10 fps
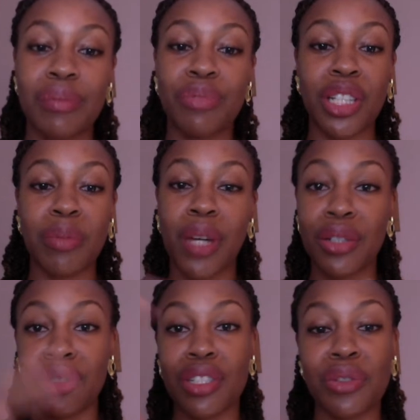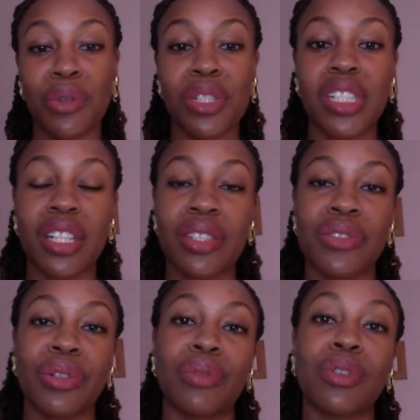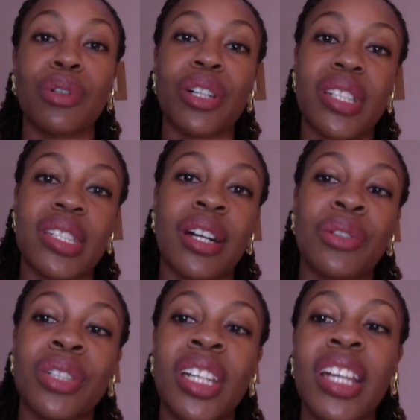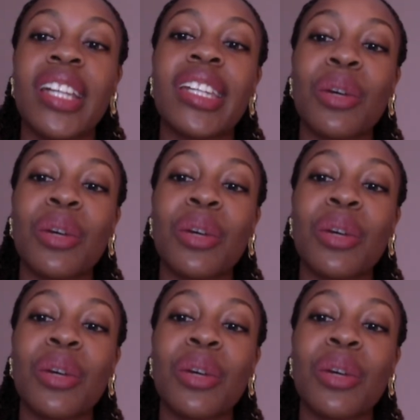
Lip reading: bring it back to this context of lockdown,